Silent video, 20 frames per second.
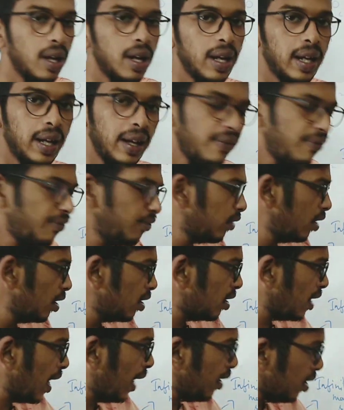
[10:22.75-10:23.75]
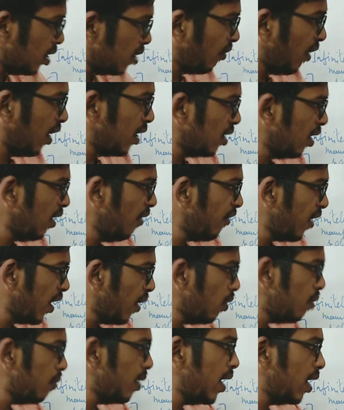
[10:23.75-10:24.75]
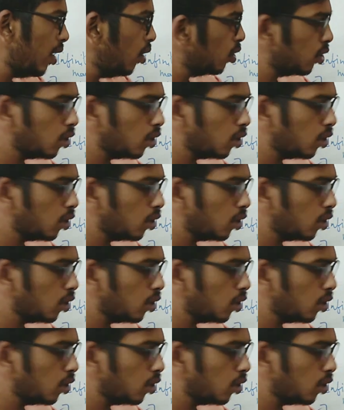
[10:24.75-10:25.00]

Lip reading: If this satisfies, if a1 by a2